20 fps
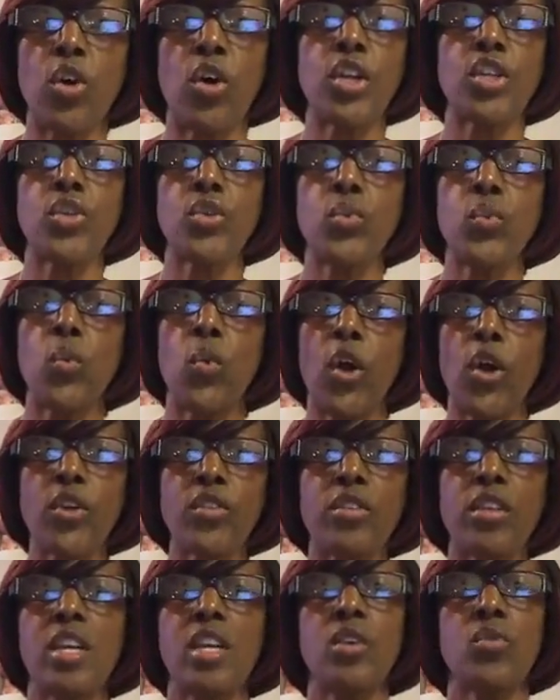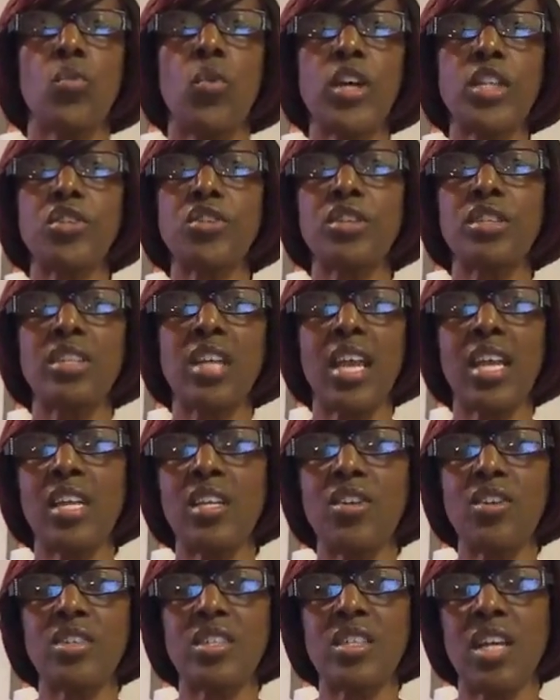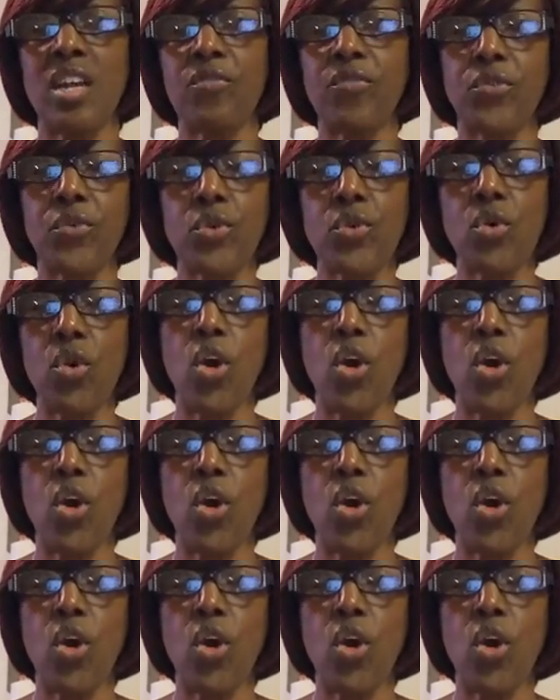Are you worth what you're taking yourself through?